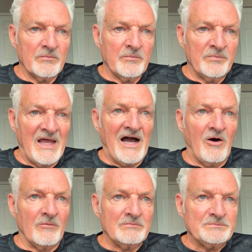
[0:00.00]

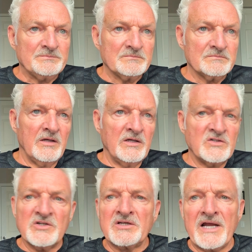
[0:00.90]
Now,
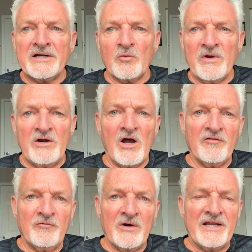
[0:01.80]
just kind of read
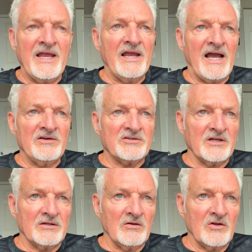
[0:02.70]
off what AI
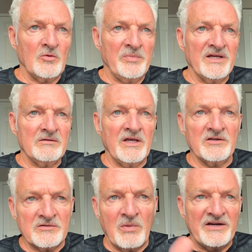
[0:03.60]
said a little bit
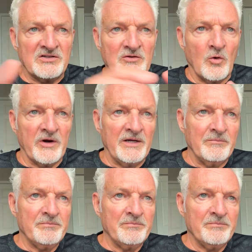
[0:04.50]
as my story.